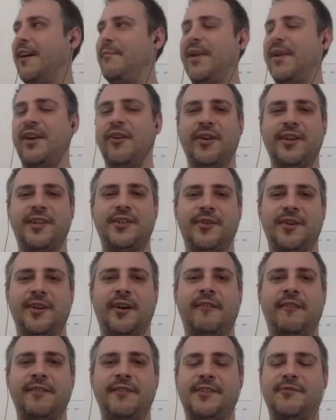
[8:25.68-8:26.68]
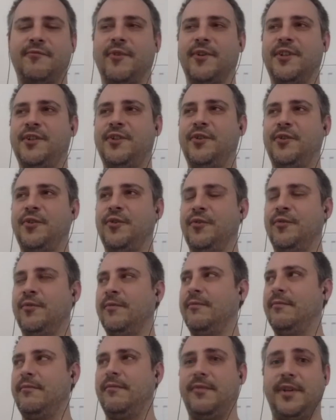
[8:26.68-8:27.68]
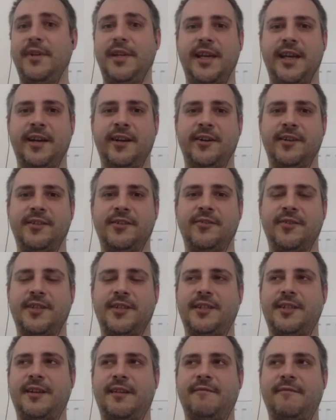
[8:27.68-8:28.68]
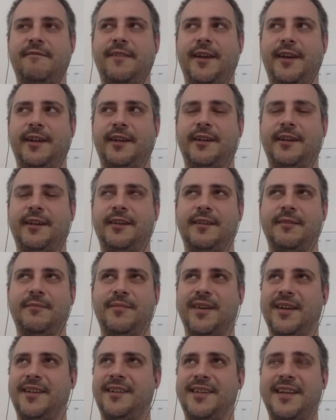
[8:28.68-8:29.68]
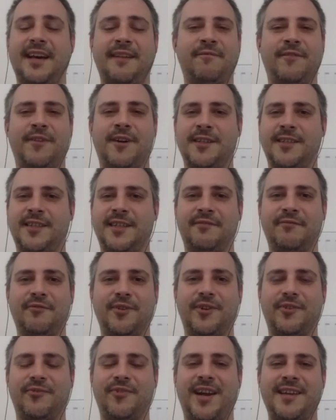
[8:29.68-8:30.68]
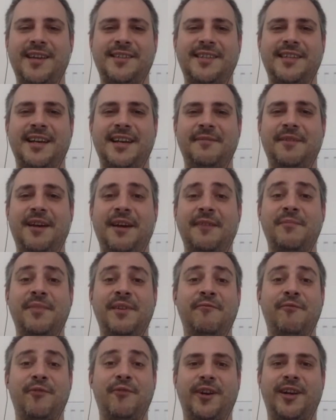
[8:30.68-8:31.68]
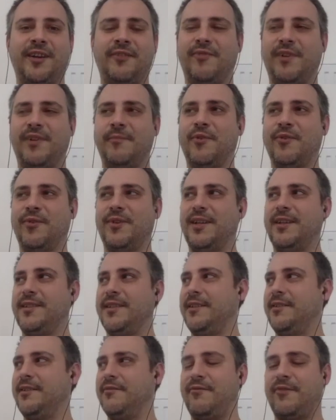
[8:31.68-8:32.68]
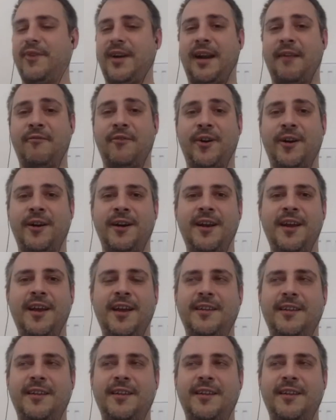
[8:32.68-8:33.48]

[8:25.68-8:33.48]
going to an office for 2 years or something, but that was it. For the rest, I've been working remotely since forever.